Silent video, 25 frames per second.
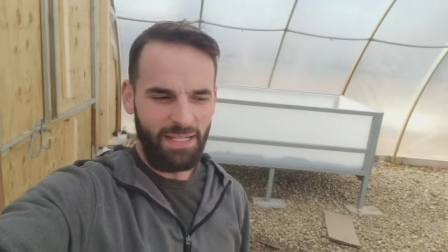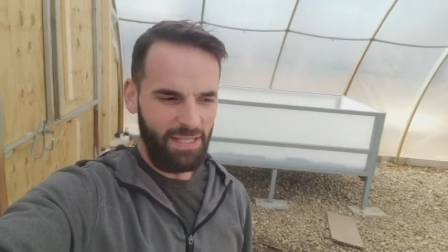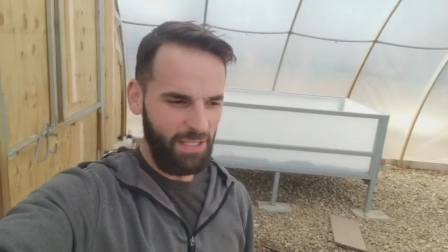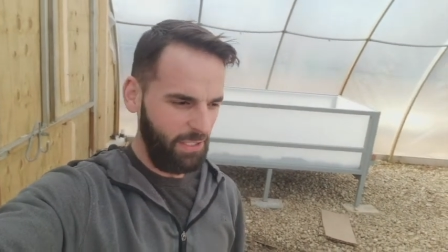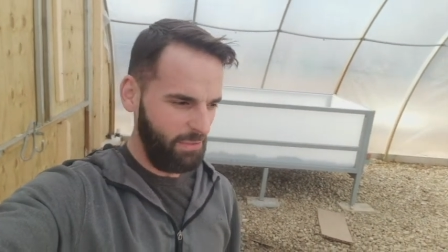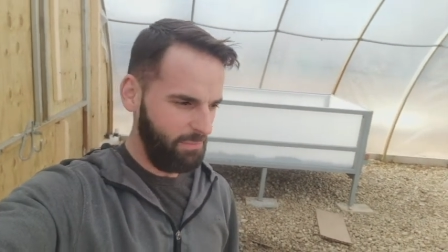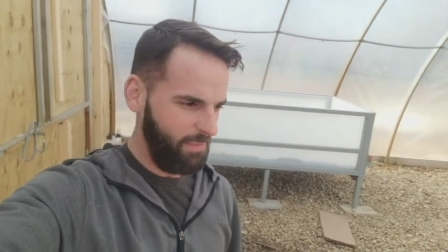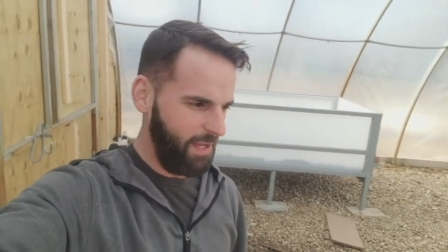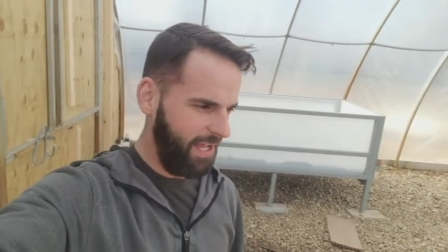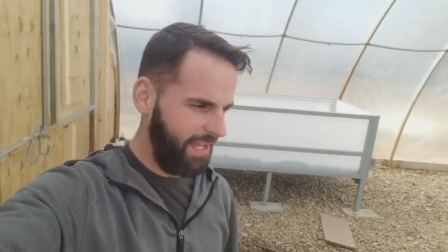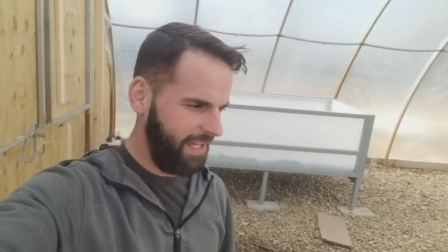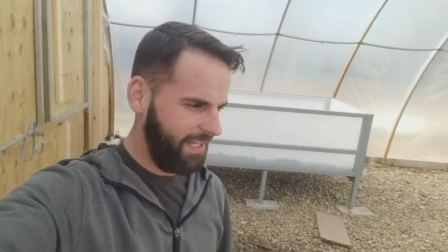a
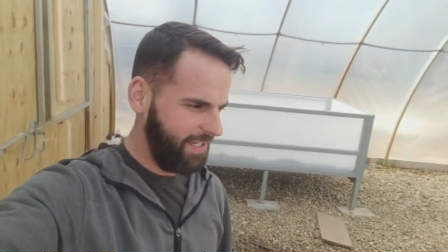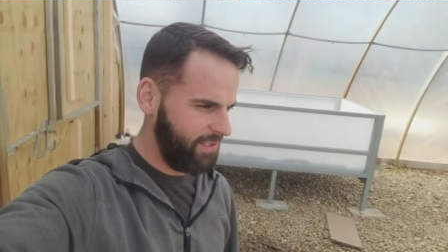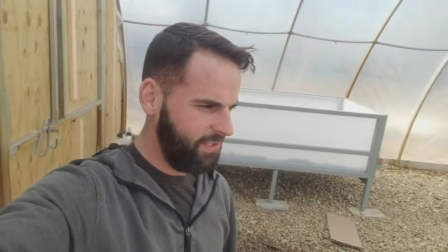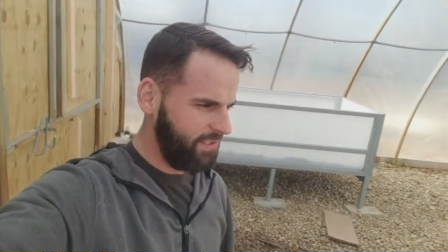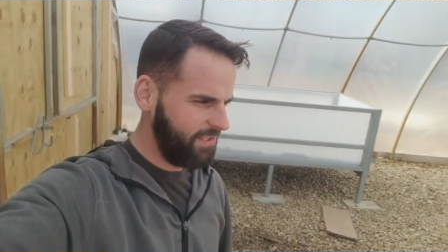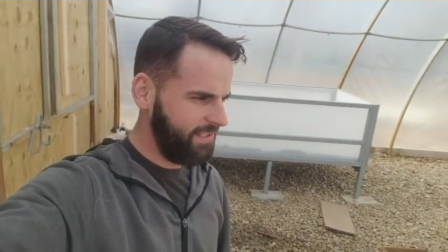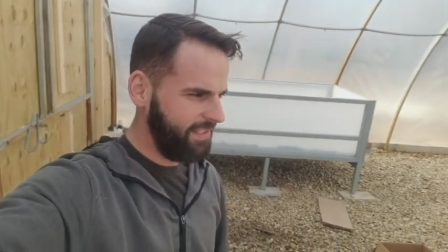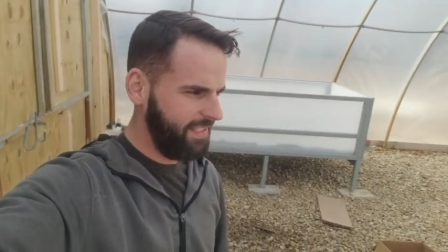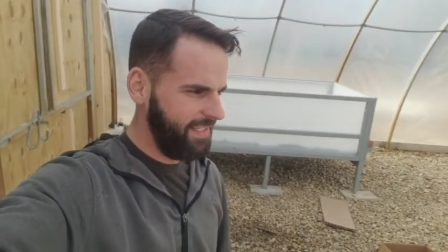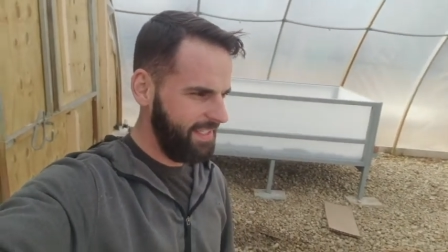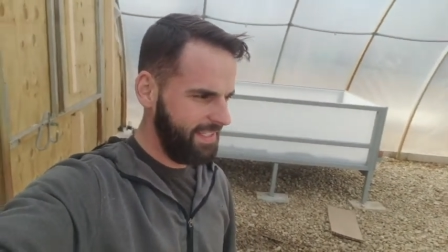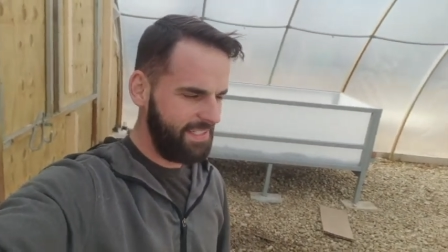little behind
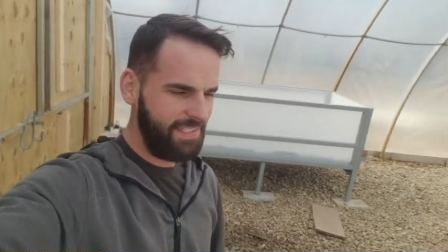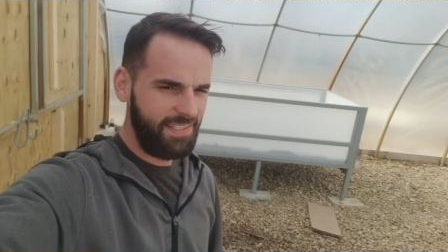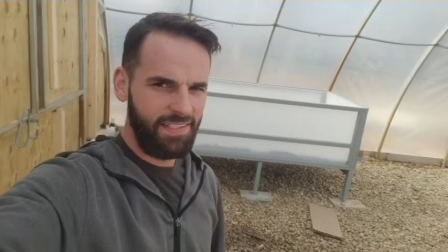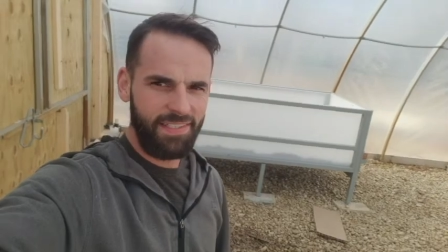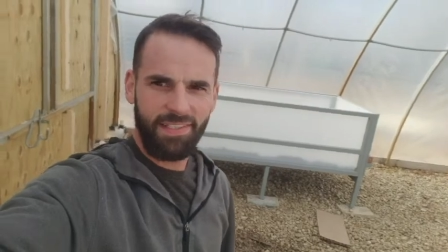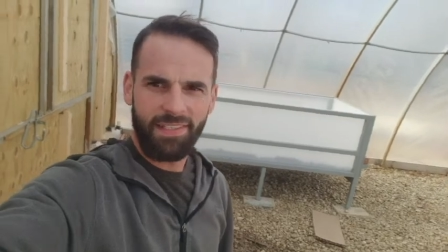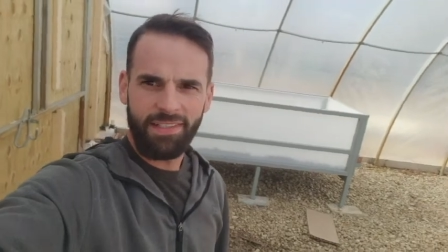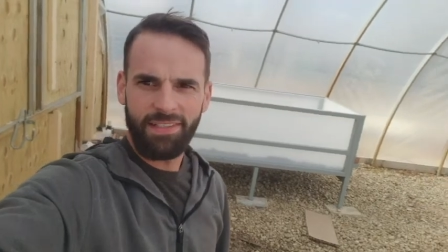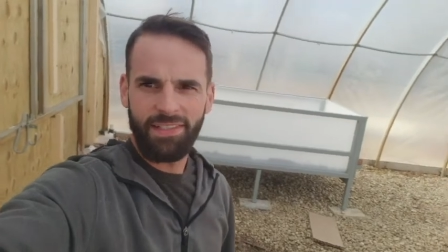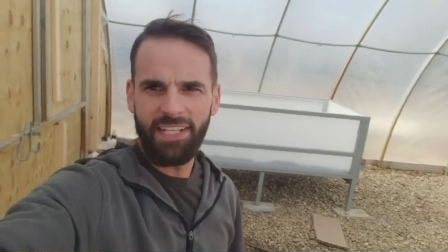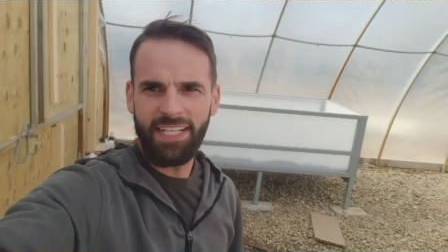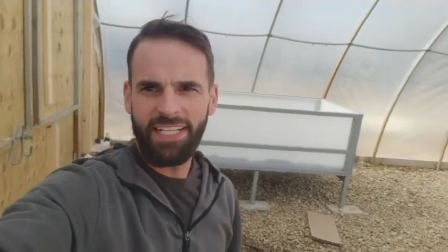on
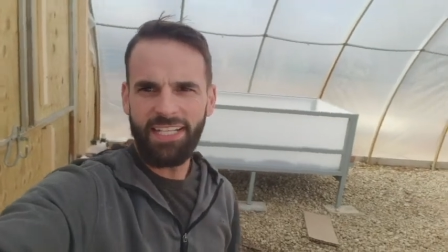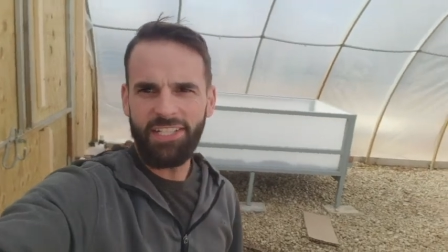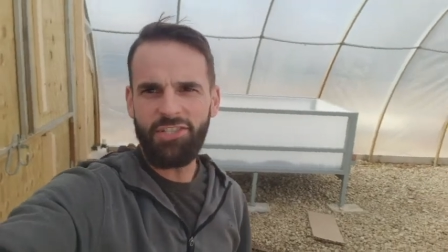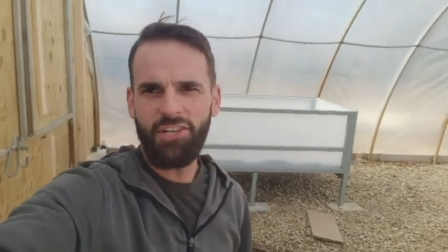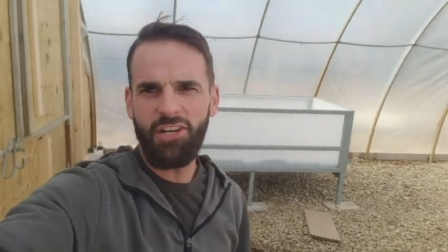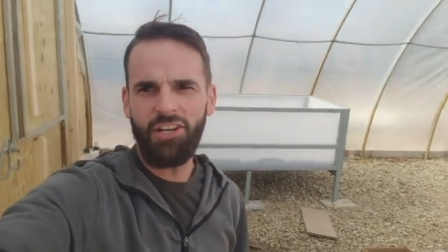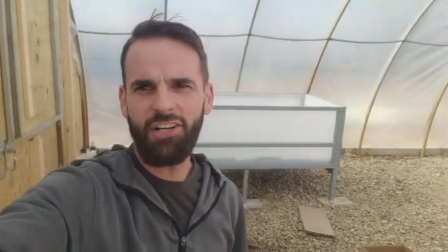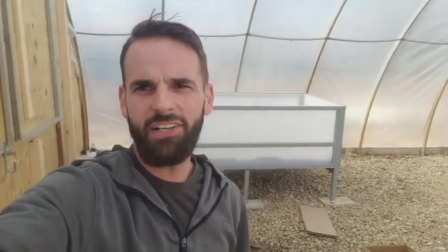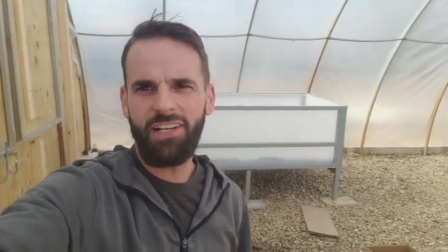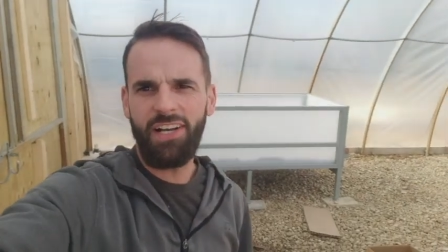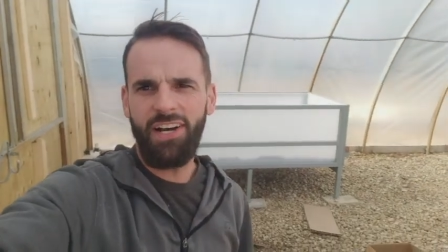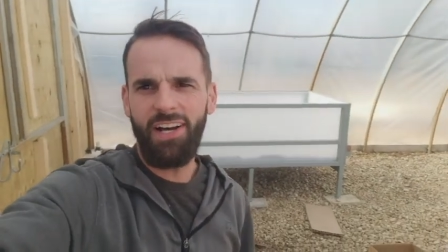this. Gonna get
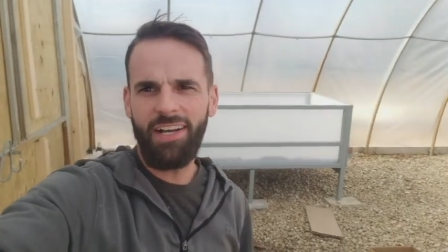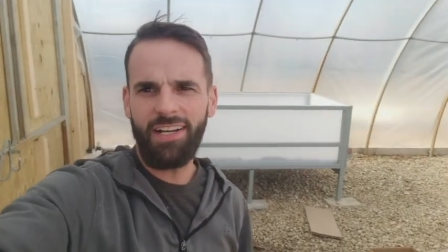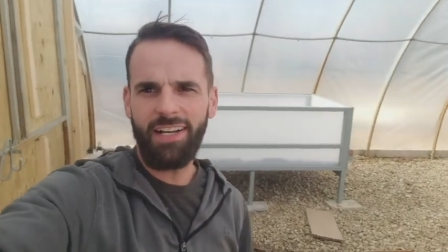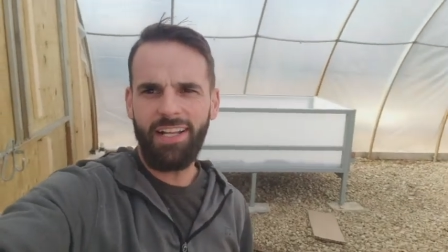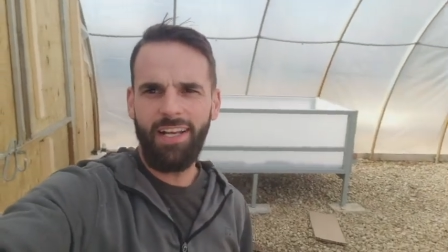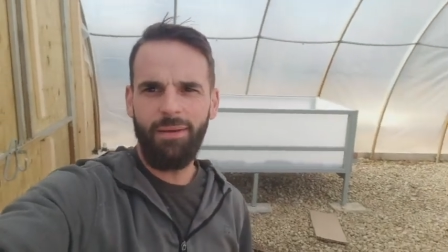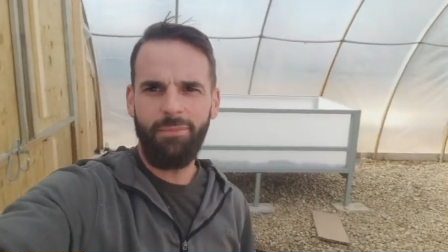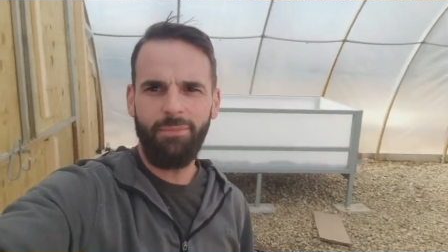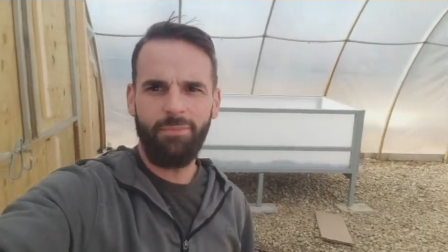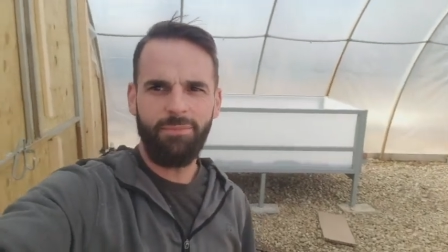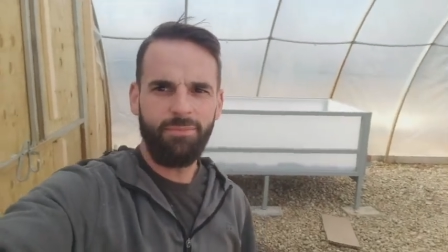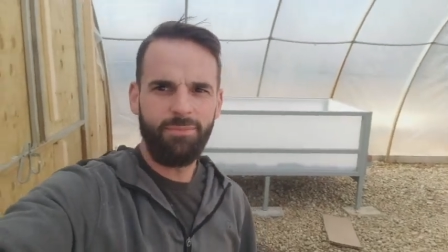y'all caught
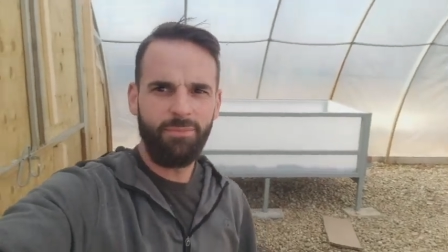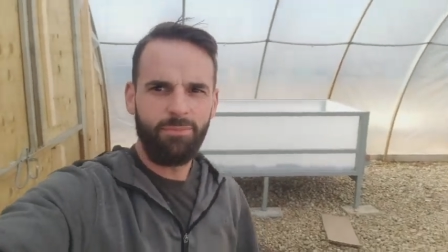up.